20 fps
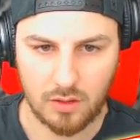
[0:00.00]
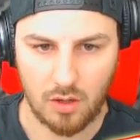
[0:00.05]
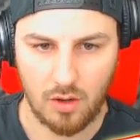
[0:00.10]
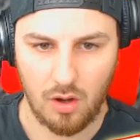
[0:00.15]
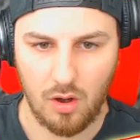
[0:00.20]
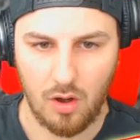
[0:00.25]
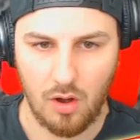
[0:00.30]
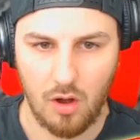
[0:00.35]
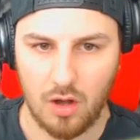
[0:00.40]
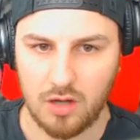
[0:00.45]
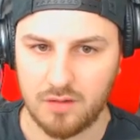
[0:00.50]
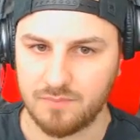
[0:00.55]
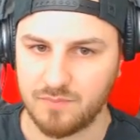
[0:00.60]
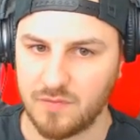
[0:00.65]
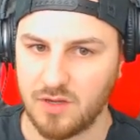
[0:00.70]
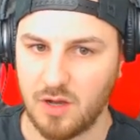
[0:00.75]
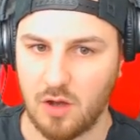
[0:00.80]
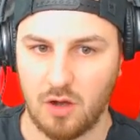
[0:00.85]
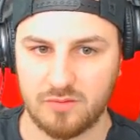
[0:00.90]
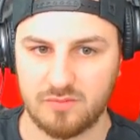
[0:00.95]

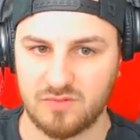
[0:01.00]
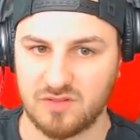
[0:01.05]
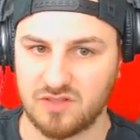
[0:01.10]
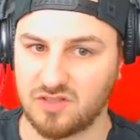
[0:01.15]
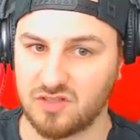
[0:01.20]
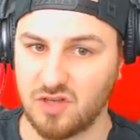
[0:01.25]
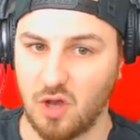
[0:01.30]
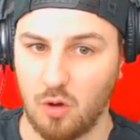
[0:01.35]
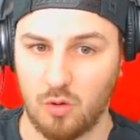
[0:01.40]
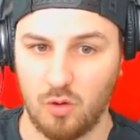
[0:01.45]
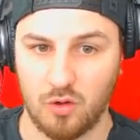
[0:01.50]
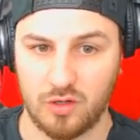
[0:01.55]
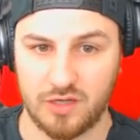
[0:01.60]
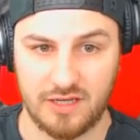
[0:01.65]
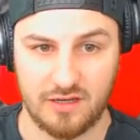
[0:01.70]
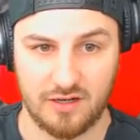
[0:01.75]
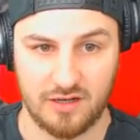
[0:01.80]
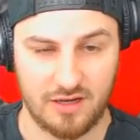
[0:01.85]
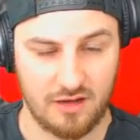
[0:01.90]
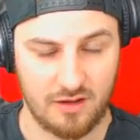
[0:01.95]
God, oh, I'm so
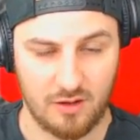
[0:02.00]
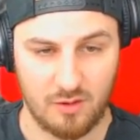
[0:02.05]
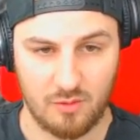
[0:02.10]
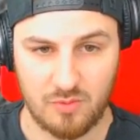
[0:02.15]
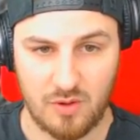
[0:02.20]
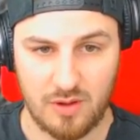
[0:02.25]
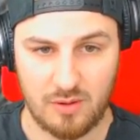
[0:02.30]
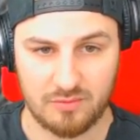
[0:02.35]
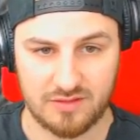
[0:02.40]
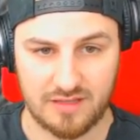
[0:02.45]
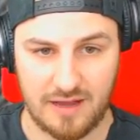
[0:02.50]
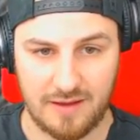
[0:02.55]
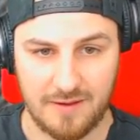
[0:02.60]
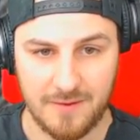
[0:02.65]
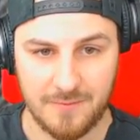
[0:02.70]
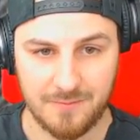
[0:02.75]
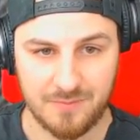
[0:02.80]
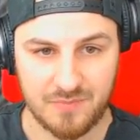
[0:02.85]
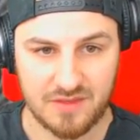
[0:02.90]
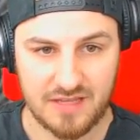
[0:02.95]
lucky I got away with that.
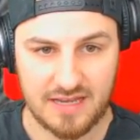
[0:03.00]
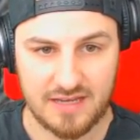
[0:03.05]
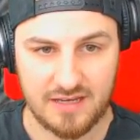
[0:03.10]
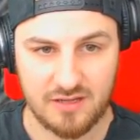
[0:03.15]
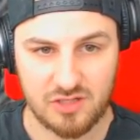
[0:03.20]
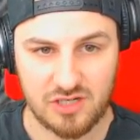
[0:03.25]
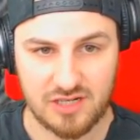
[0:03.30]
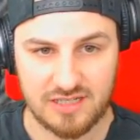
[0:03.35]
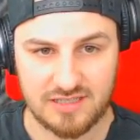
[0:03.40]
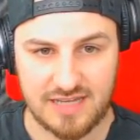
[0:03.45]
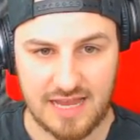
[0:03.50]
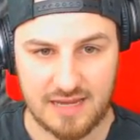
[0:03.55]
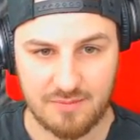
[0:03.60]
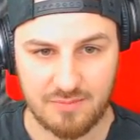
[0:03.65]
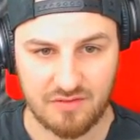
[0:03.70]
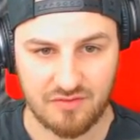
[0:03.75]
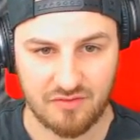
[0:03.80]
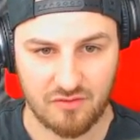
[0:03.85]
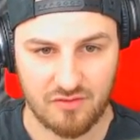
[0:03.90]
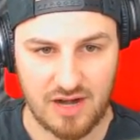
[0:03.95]
They usually take
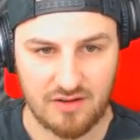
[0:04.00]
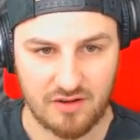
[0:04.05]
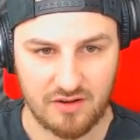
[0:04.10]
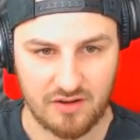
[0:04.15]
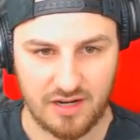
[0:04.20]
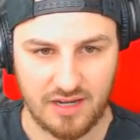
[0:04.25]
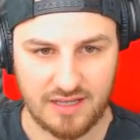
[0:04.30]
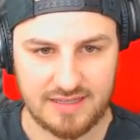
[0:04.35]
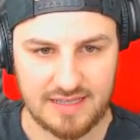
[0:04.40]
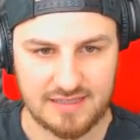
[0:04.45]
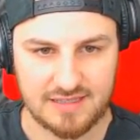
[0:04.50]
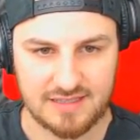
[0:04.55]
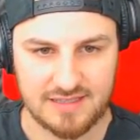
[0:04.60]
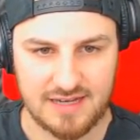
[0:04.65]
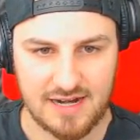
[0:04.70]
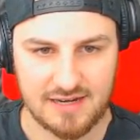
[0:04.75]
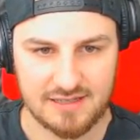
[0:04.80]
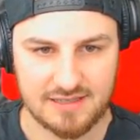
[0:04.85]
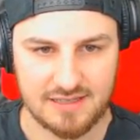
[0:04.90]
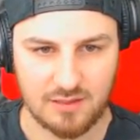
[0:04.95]
me forever. I like that
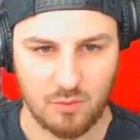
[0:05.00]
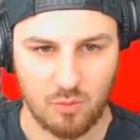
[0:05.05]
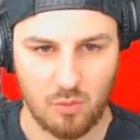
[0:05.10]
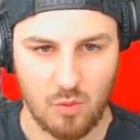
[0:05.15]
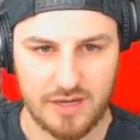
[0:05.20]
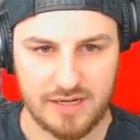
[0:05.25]
stairs, little